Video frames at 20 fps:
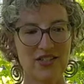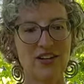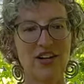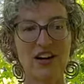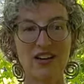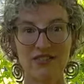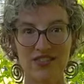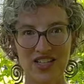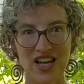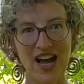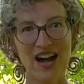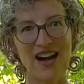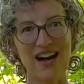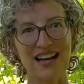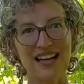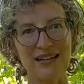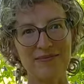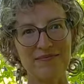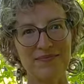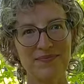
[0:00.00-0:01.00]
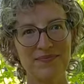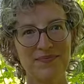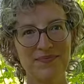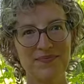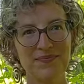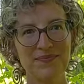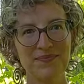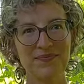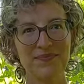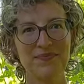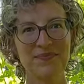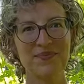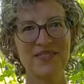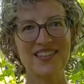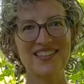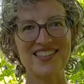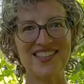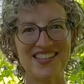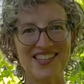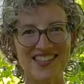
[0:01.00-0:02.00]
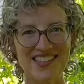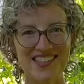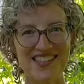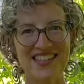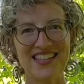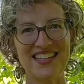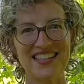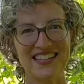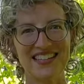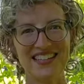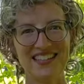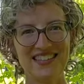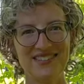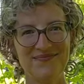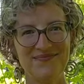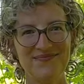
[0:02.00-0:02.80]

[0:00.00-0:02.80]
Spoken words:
of time to sit in it,